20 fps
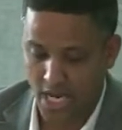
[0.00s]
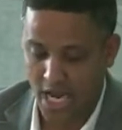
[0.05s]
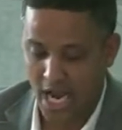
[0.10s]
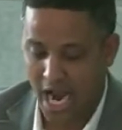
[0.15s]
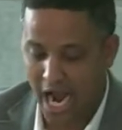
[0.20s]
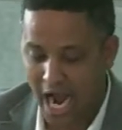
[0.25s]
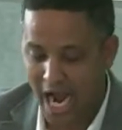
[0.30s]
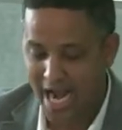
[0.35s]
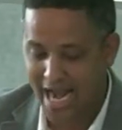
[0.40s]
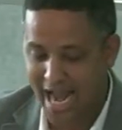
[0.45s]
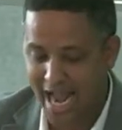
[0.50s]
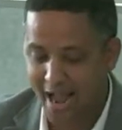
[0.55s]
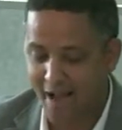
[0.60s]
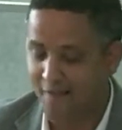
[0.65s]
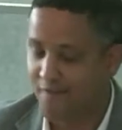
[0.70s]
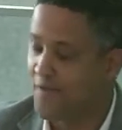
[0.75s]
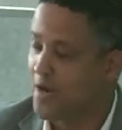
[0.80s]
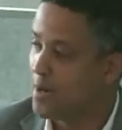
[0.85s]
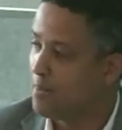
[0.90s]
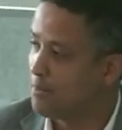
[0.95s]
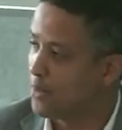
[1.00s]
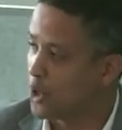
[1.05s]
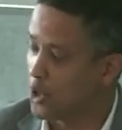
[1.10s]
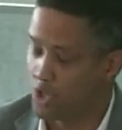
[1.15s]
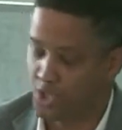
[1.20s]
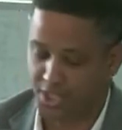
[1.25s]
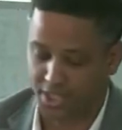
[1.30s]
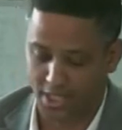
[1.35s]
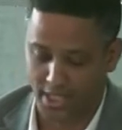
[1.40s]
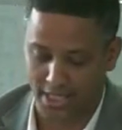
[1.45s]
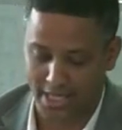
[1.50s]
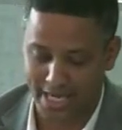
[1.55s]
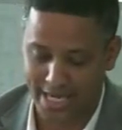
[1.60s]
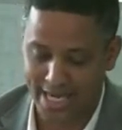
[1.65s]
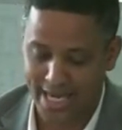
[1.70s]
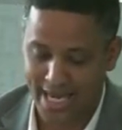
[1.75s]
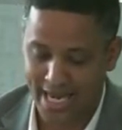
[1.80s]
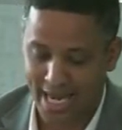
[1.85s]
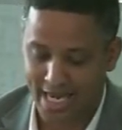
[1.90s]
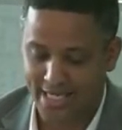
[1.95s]
I have personally
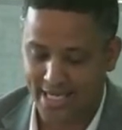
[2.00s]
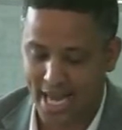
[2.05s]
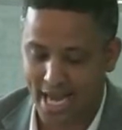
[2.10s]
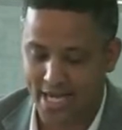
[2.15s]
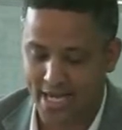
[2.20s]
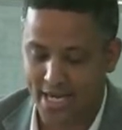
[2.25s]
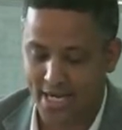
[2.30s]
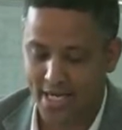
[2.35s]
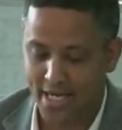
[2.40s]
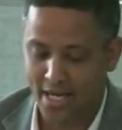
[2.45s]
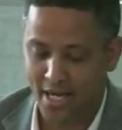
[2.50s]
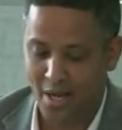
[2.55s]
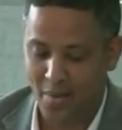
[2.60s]
attended